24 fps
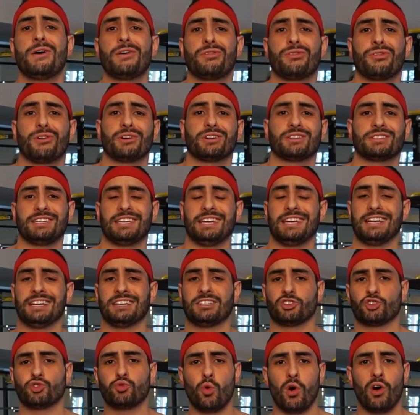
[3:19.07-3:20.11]
13
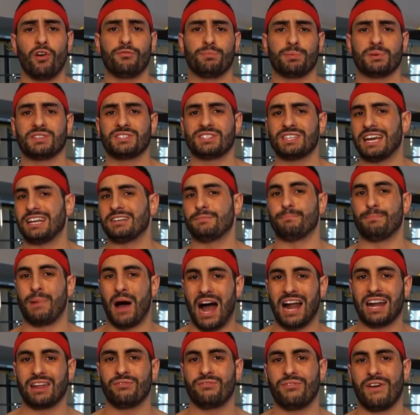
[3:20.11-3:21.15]
to 12%
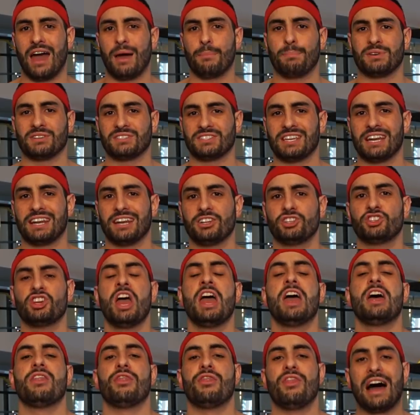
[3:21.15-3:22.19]
body fat percentage,
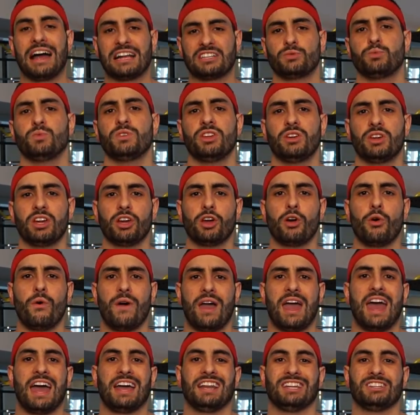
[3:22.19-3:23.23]
that's when you can go
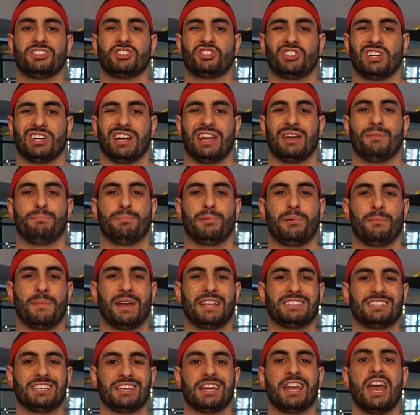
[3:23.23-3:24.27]
ahead and start
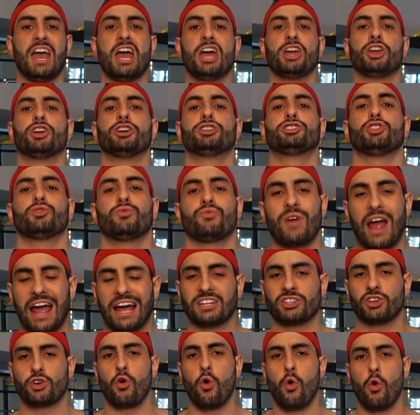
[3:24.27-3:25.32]
implementing your
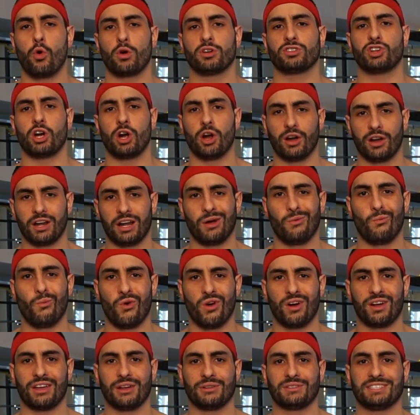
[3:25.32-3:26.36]
direct core targeting
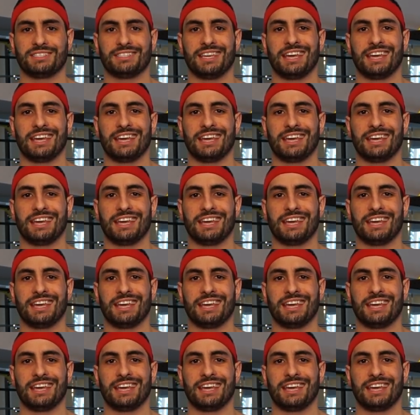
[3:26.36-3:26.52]
workouts